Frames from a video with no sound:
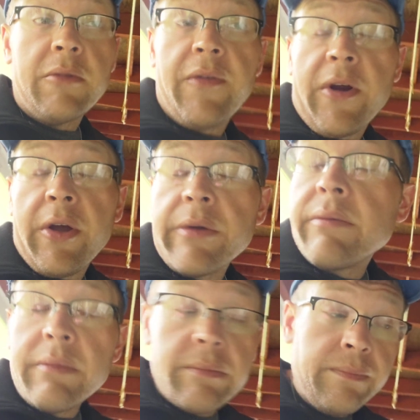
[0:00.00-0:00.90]
They're very good,
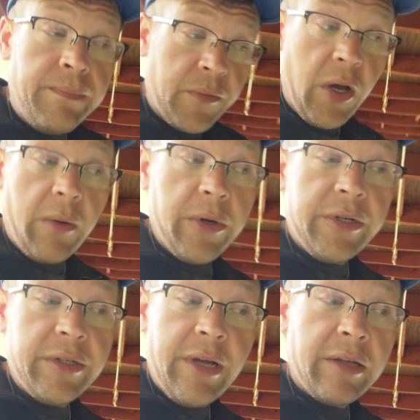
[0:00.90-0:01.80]

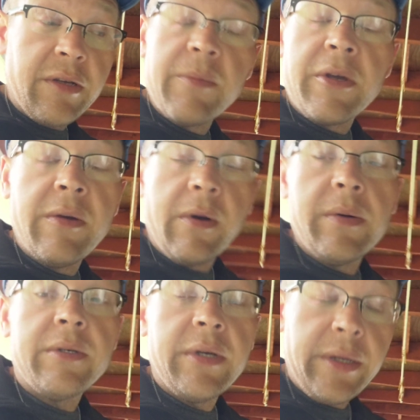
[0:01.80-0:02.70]
which is not something you
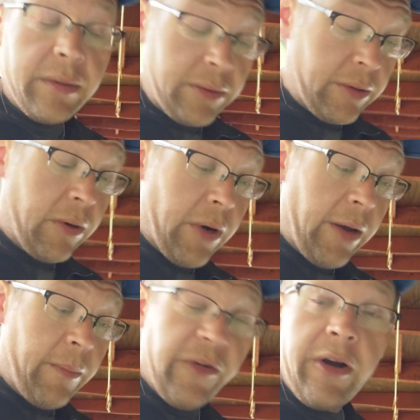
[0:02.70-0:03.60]
always see. So
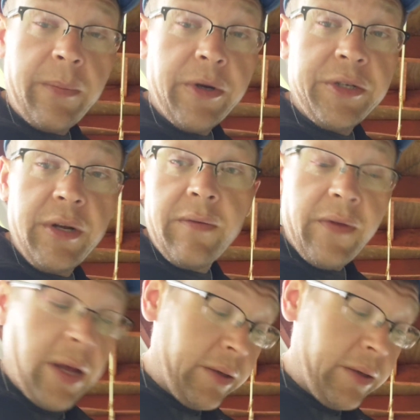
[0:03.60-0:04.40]
I'm very appreciative of